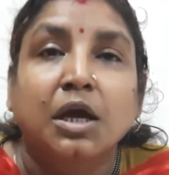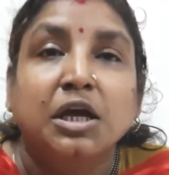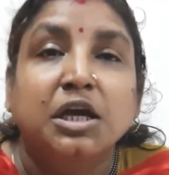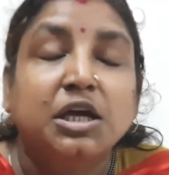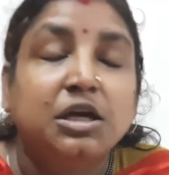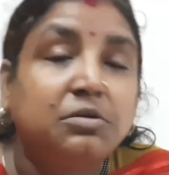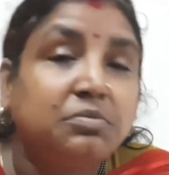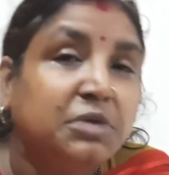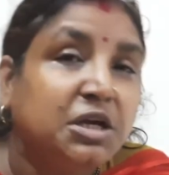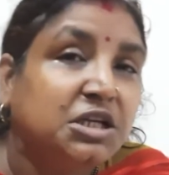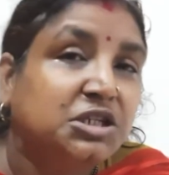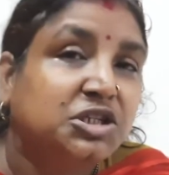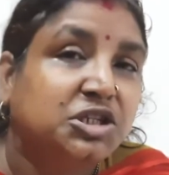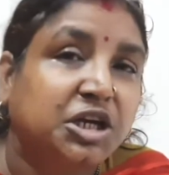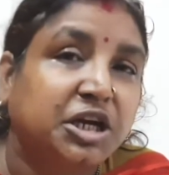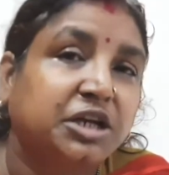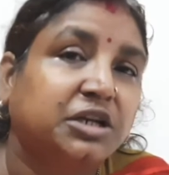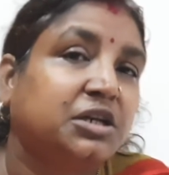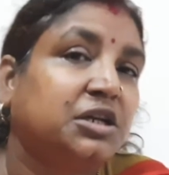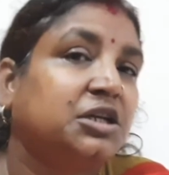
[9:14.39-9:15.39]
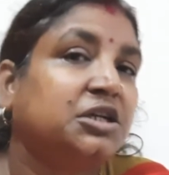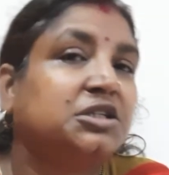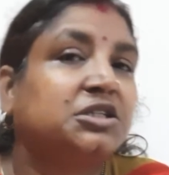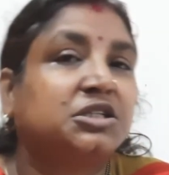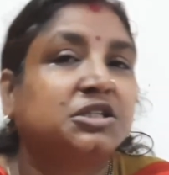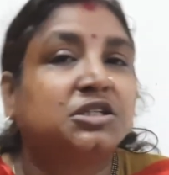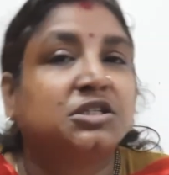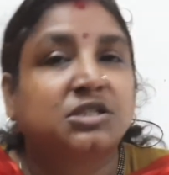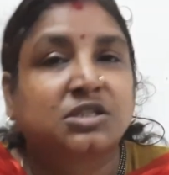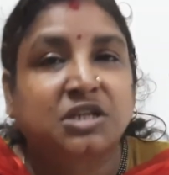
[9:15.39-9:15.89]
immediately
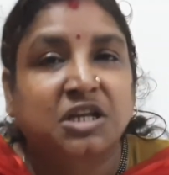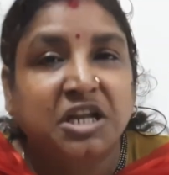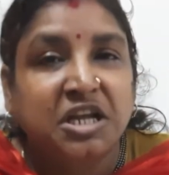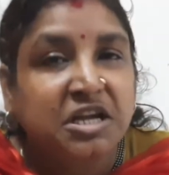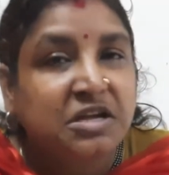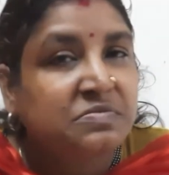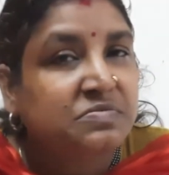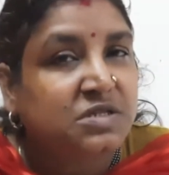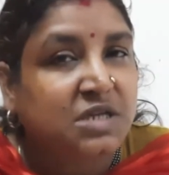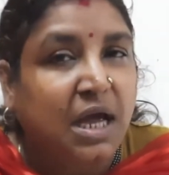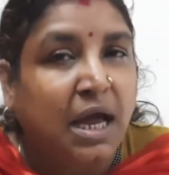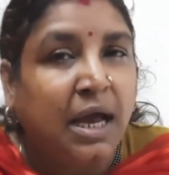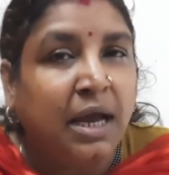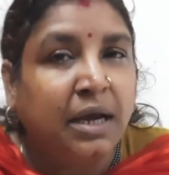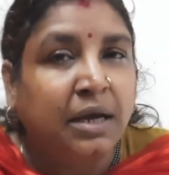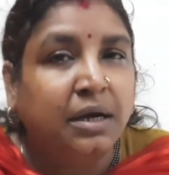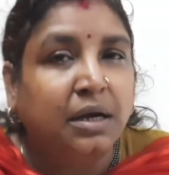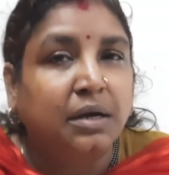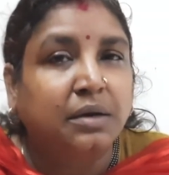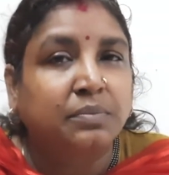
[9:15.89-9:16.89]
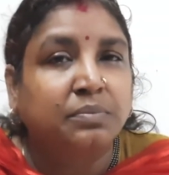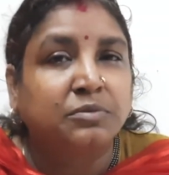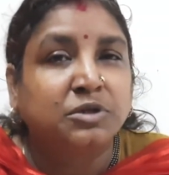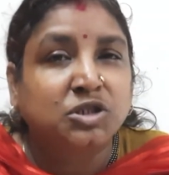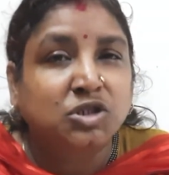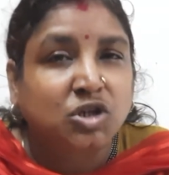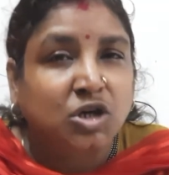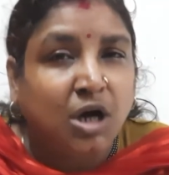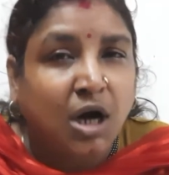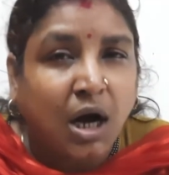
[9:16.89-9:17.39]
she screams at
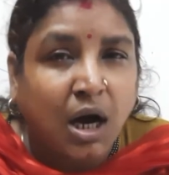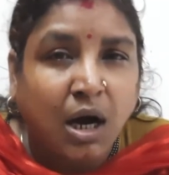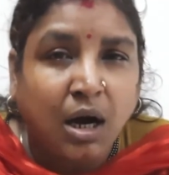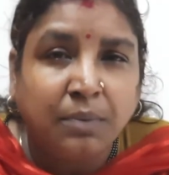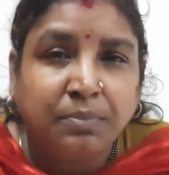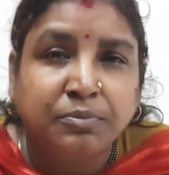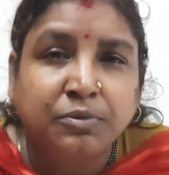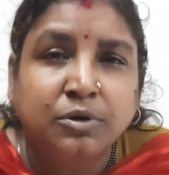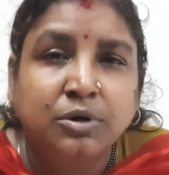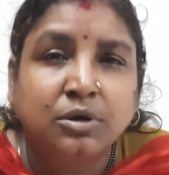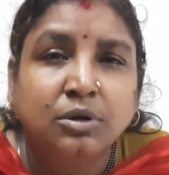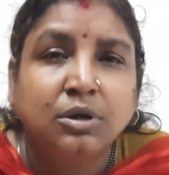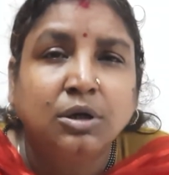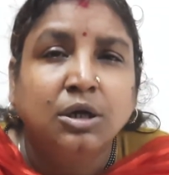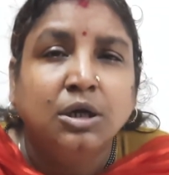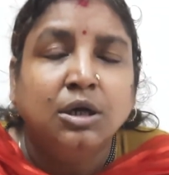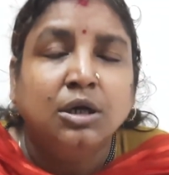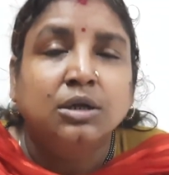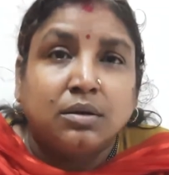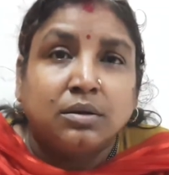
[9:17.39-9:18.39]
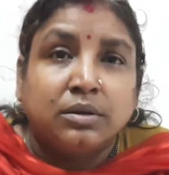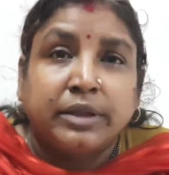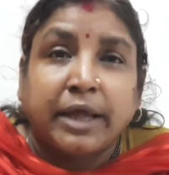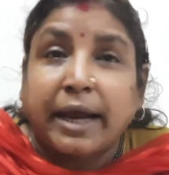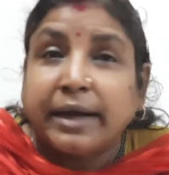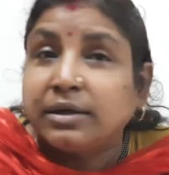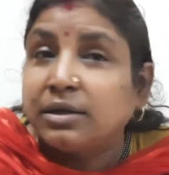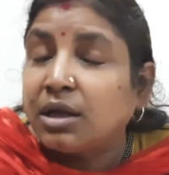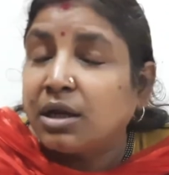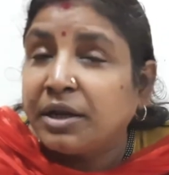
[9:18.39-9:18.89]
Mr. Harper
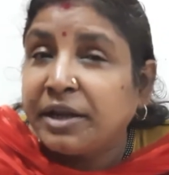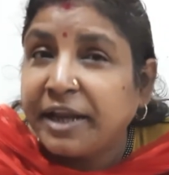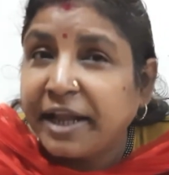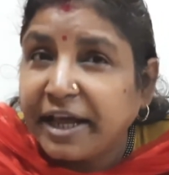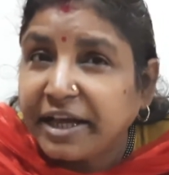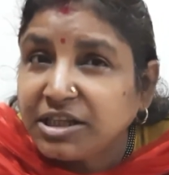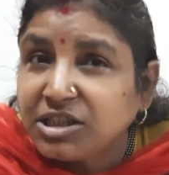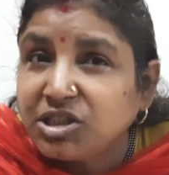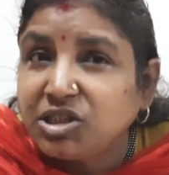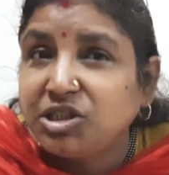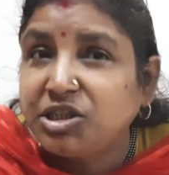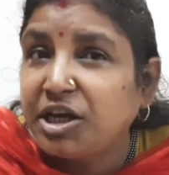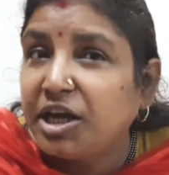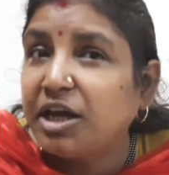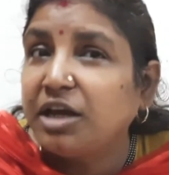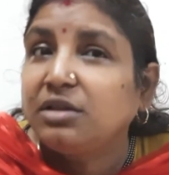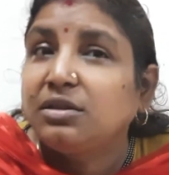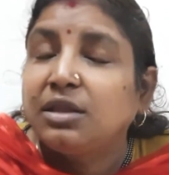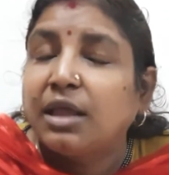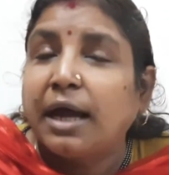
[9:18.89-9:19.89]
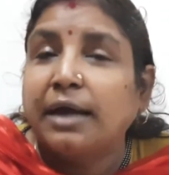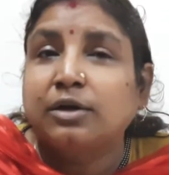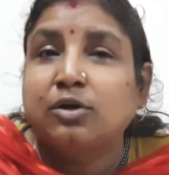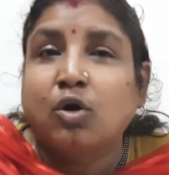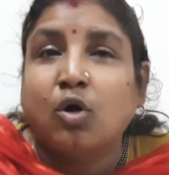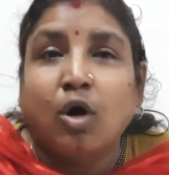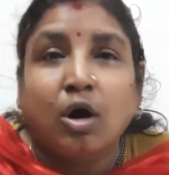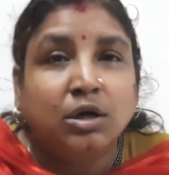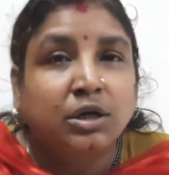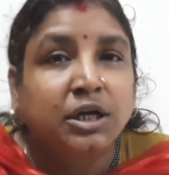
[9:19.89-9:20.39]
that the next day that
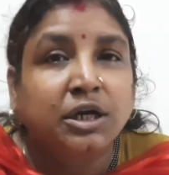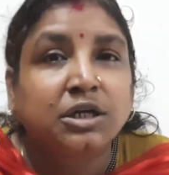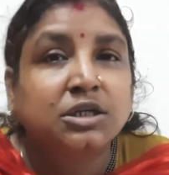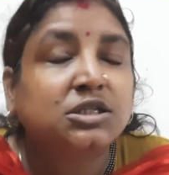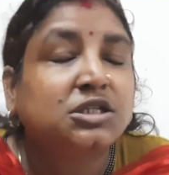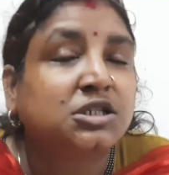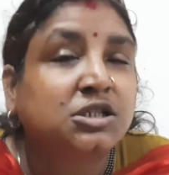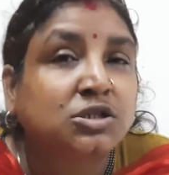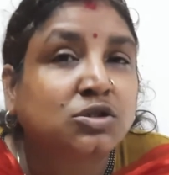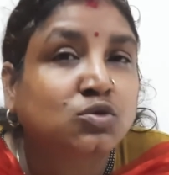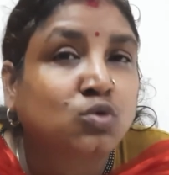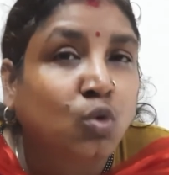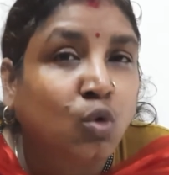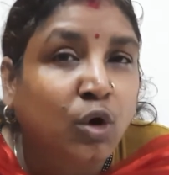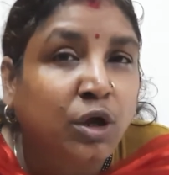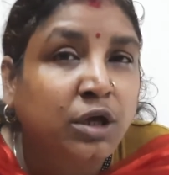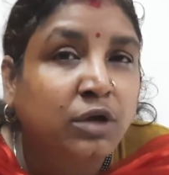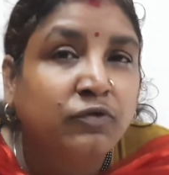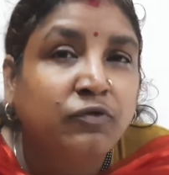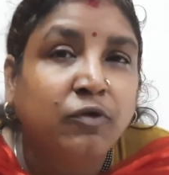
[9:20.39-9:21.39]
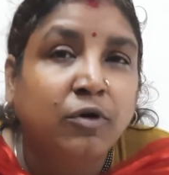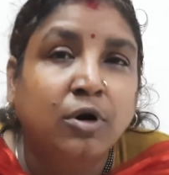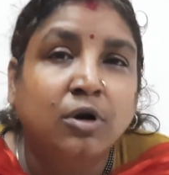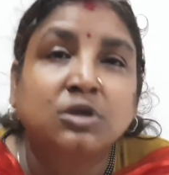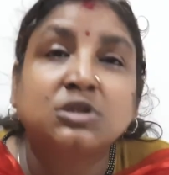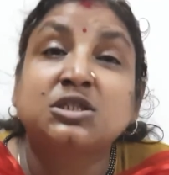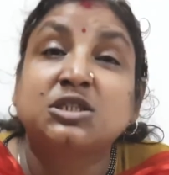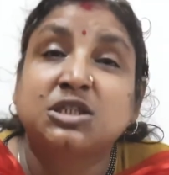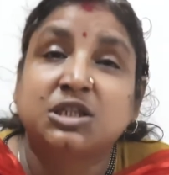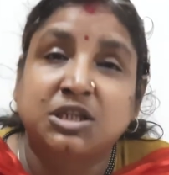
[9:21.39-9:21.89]
cottage is going for
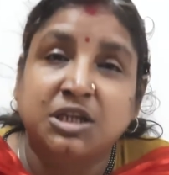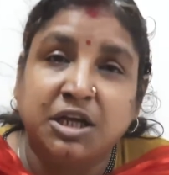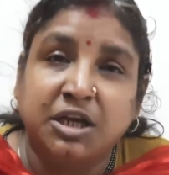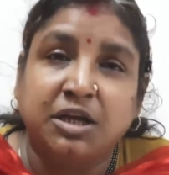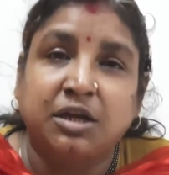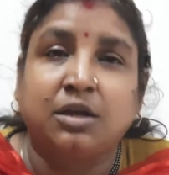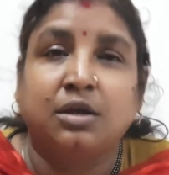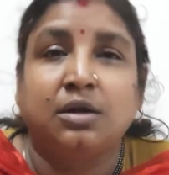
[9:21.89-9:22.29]
sale.